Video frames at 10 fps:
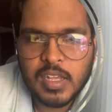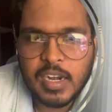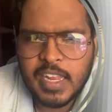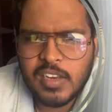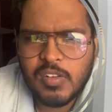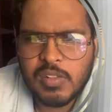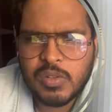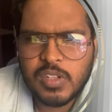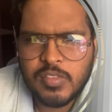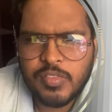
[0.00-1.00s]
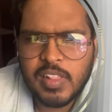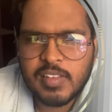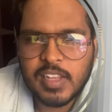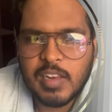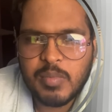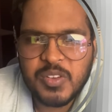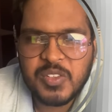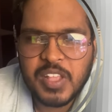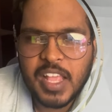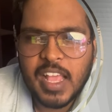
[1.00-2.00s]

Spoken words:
Right now also this feels dull because